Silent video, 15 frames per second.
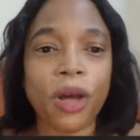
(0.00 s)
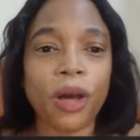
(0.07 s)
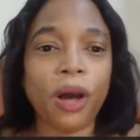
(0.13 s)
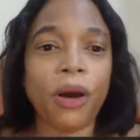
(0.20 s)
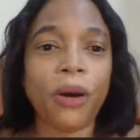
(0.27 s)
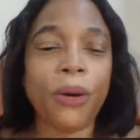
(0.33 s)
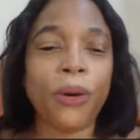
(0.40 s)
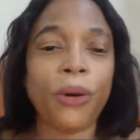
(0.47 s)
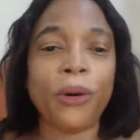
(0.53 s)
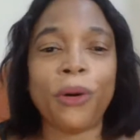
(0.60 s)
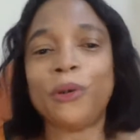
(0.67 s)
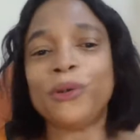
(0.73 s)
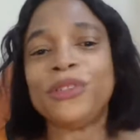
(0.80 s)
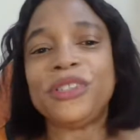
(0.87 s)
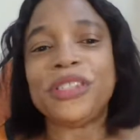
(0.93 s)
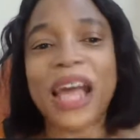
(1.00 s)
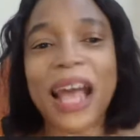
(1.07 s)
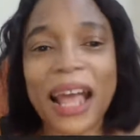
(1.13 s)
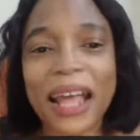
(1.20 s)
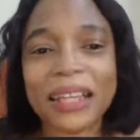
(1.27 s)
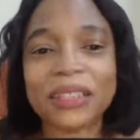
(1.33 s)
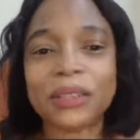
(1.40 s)
or
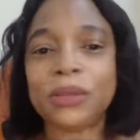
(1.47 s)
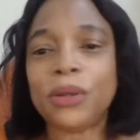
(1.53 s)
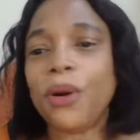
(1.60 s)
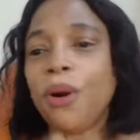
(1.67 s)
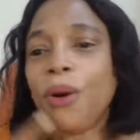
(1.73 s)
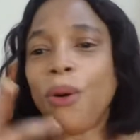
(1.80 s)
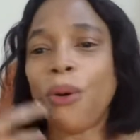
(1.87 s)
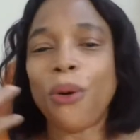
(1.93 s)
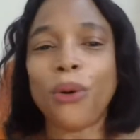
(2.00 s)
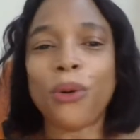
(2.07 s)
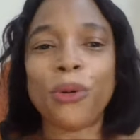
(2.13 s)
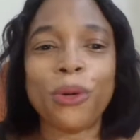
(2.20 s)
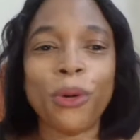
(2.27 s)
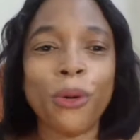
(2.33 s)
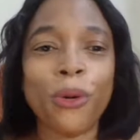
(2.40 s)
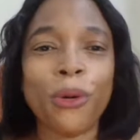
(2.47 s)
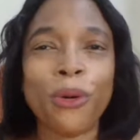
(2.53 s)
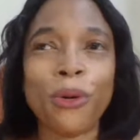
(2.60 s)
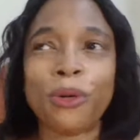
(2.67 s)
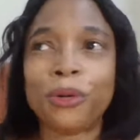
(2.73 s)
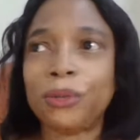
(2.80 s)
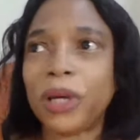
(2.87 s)
sand
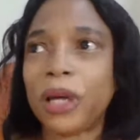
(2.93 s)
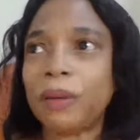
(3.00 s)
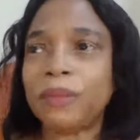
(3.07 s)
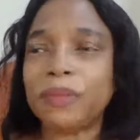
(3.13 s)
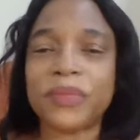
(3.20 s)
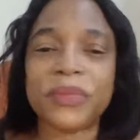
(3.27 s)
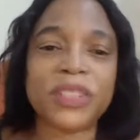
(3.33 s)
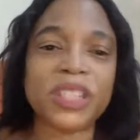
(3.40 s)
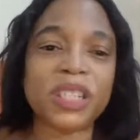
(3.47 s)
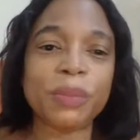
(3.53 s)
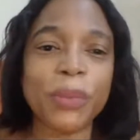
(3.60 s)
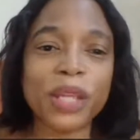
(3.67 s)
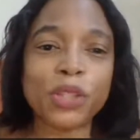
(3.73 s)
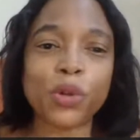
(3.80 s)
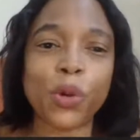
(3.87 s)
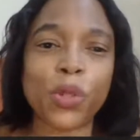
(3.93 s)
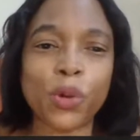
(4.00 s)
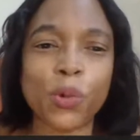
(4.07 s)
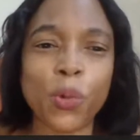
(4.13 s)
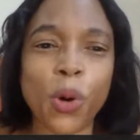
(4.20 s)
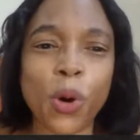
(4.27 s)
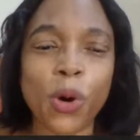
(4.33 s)
or cement on the
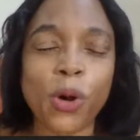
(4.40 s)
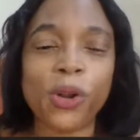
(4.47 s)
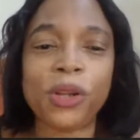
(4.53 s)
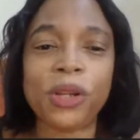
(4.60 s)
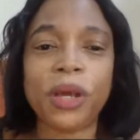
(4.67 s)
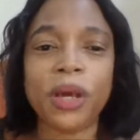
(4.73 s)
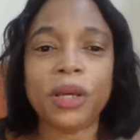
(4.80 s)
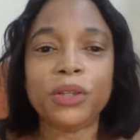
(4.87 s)
wall,